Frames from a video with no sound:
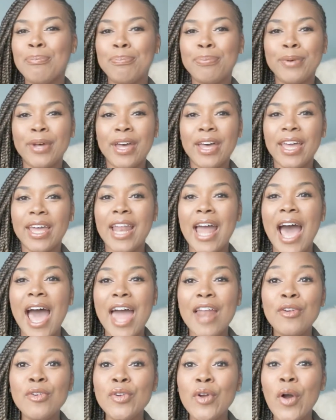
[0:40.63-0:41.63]
But
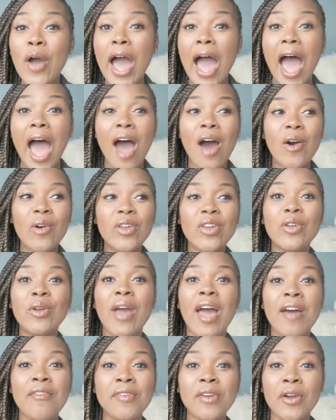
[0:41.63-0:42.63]
I don't know how you
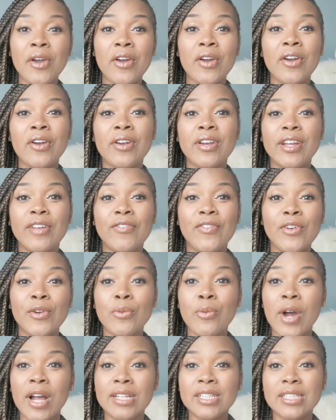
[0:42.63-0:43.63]
haven't heard. If
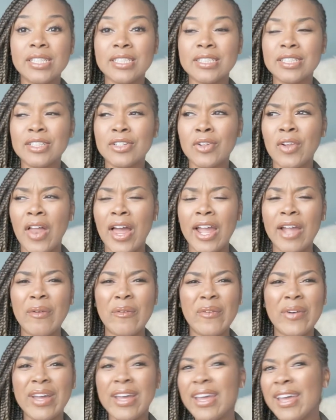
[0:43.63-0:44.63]
you're watching this and you're like,
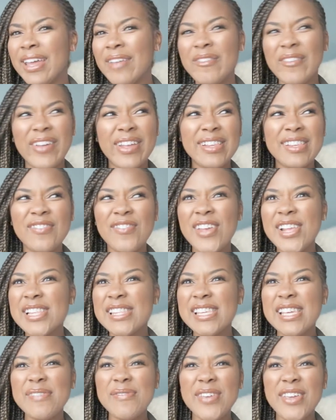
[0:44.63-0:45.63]
what? What's
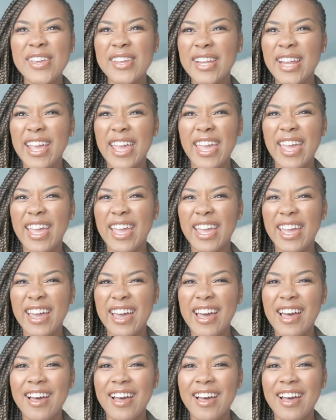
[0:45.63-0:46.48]
Fenty Beauty?